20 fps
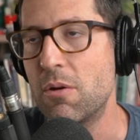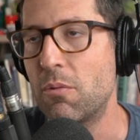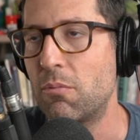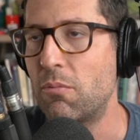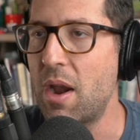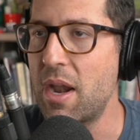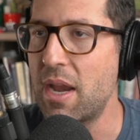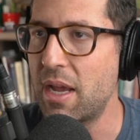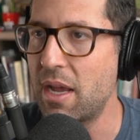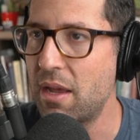
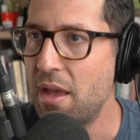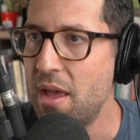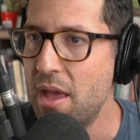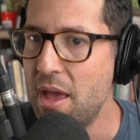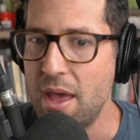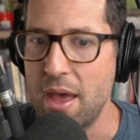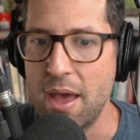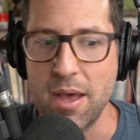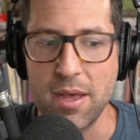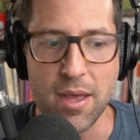running
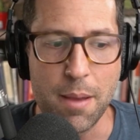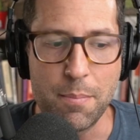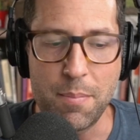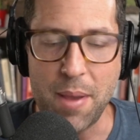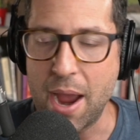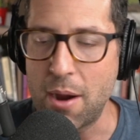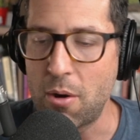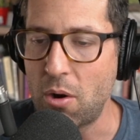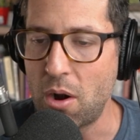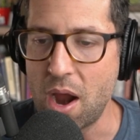a
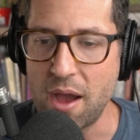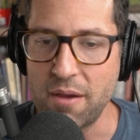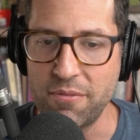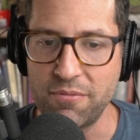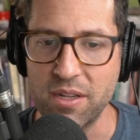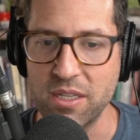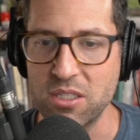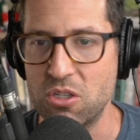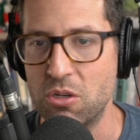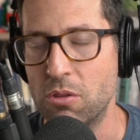power
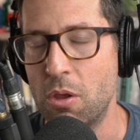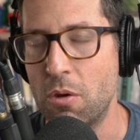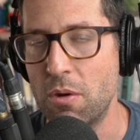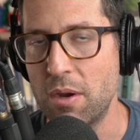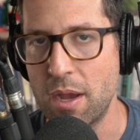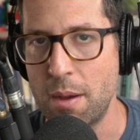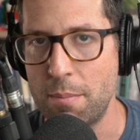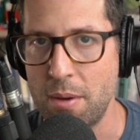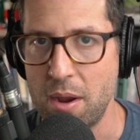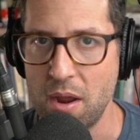offense, you're
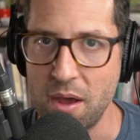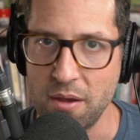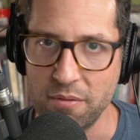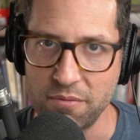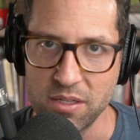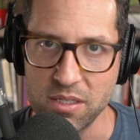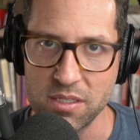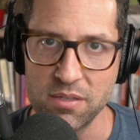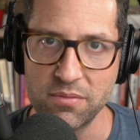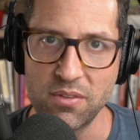loading up on
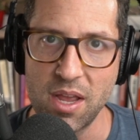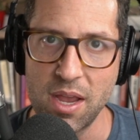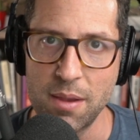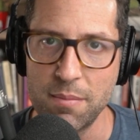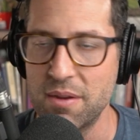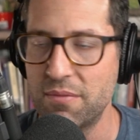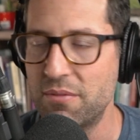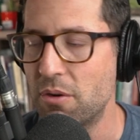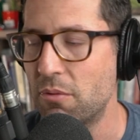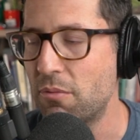offensive
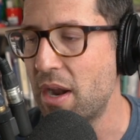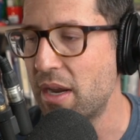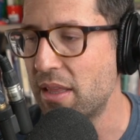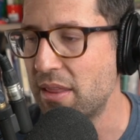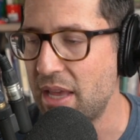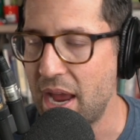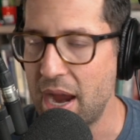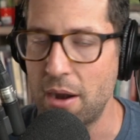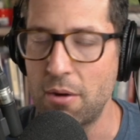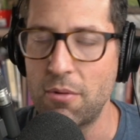linemen. If you're
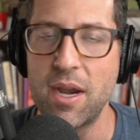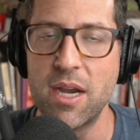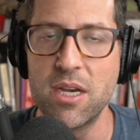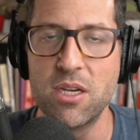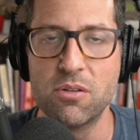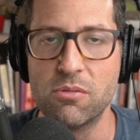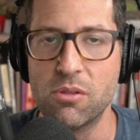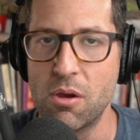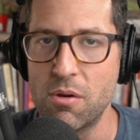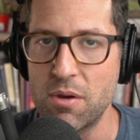running the air
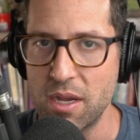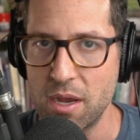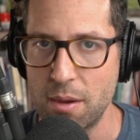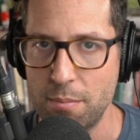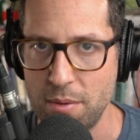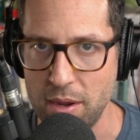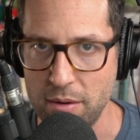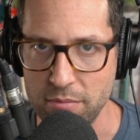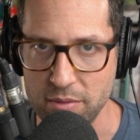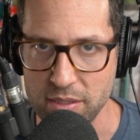raid, you're loading
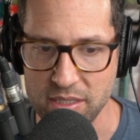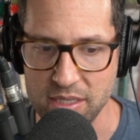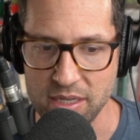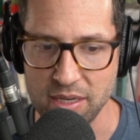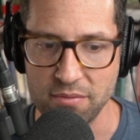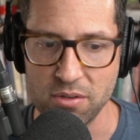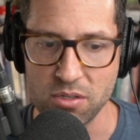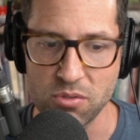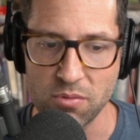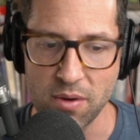up on
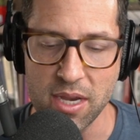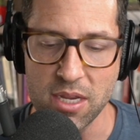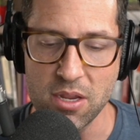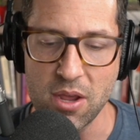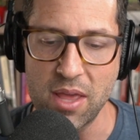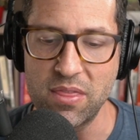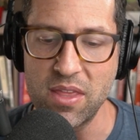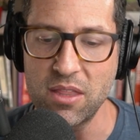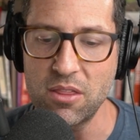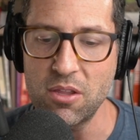receivers, right?
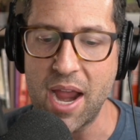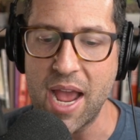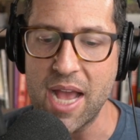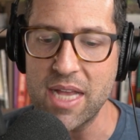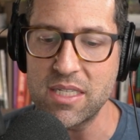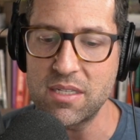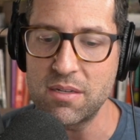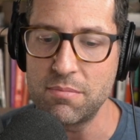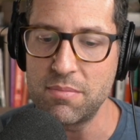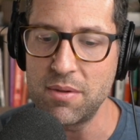I think there
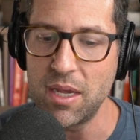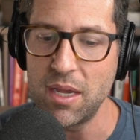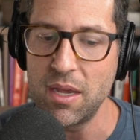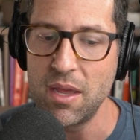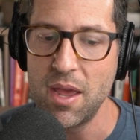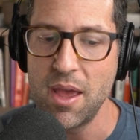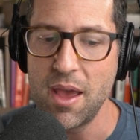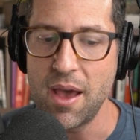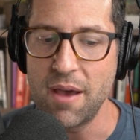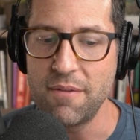has to be
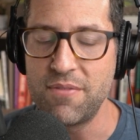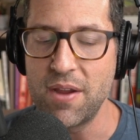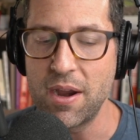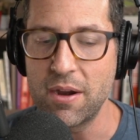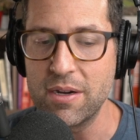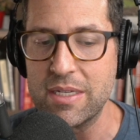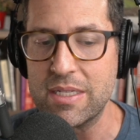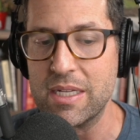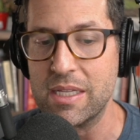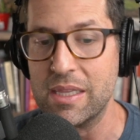a
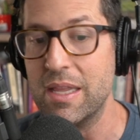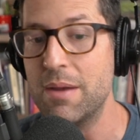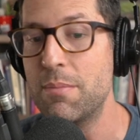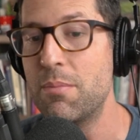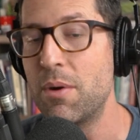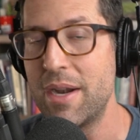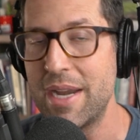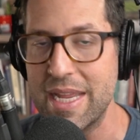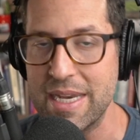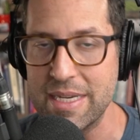very
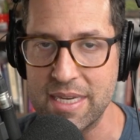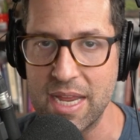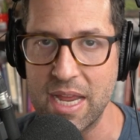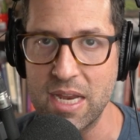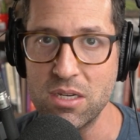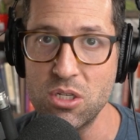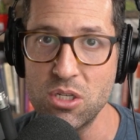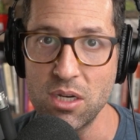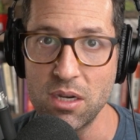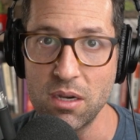deliberate
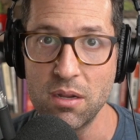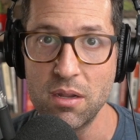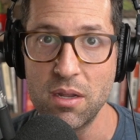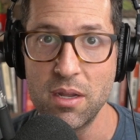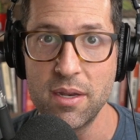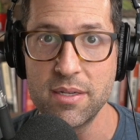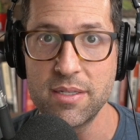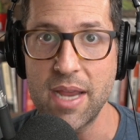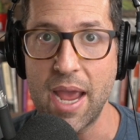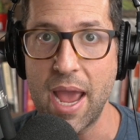intention
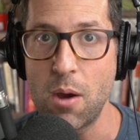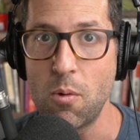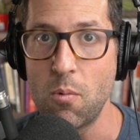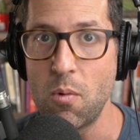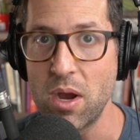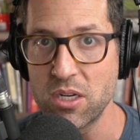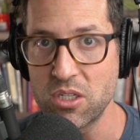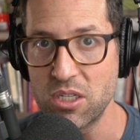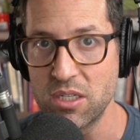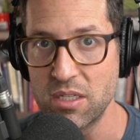to how
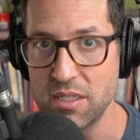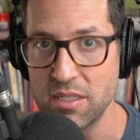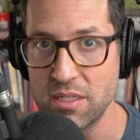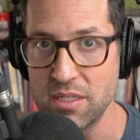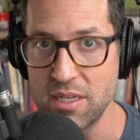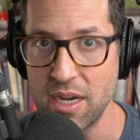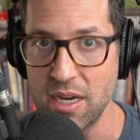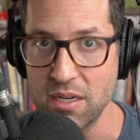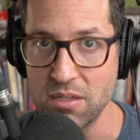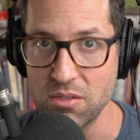Washington
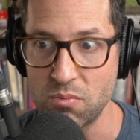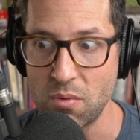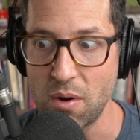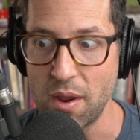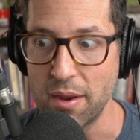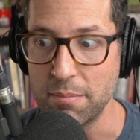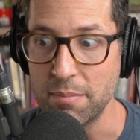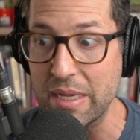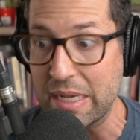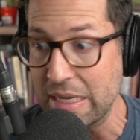State is
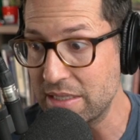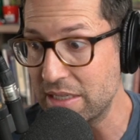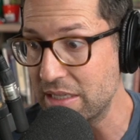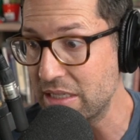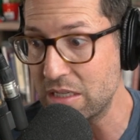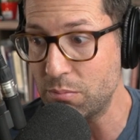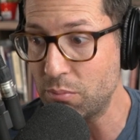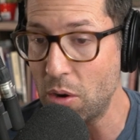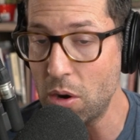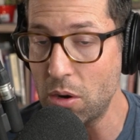run because
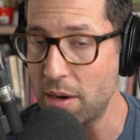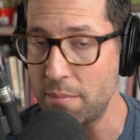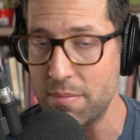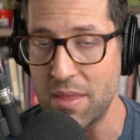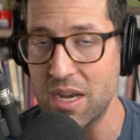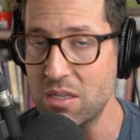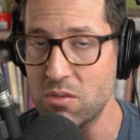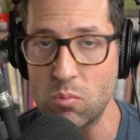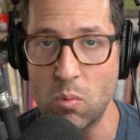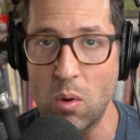it's a program
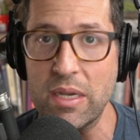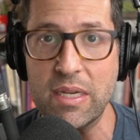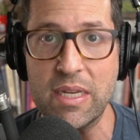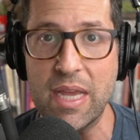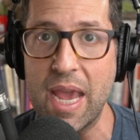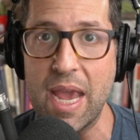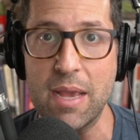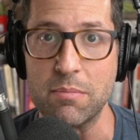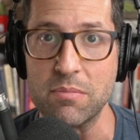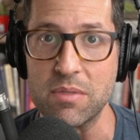that has won
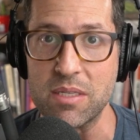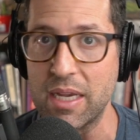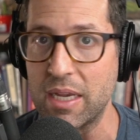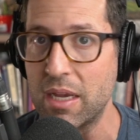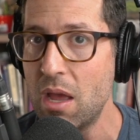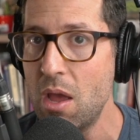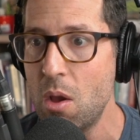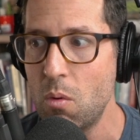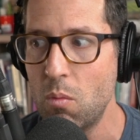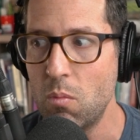games.
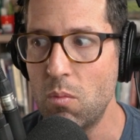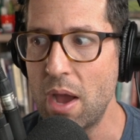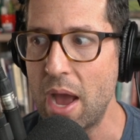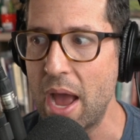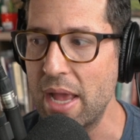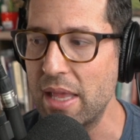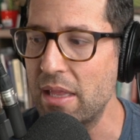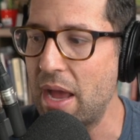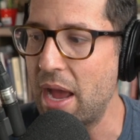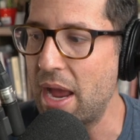Like
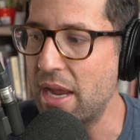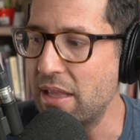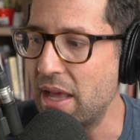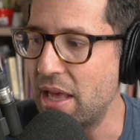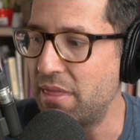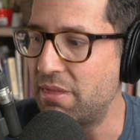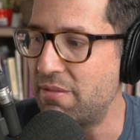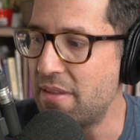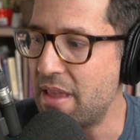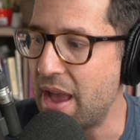
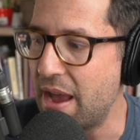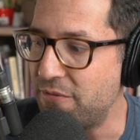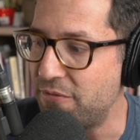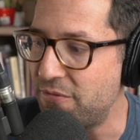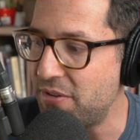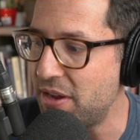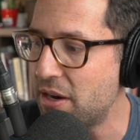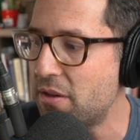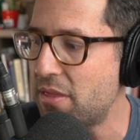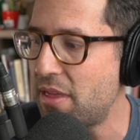I
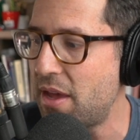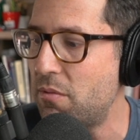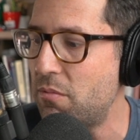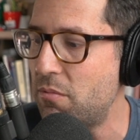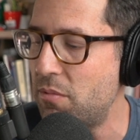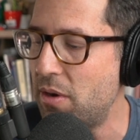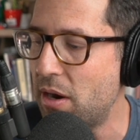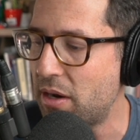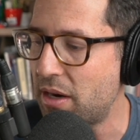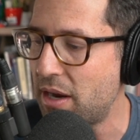fear
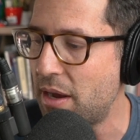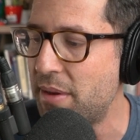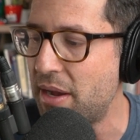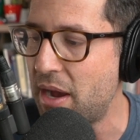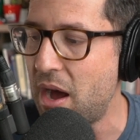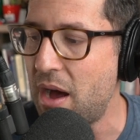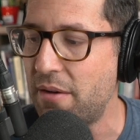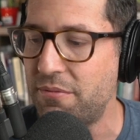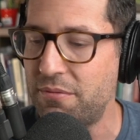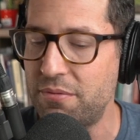that we're
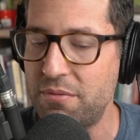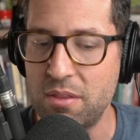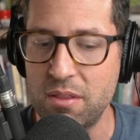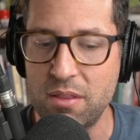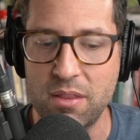coming off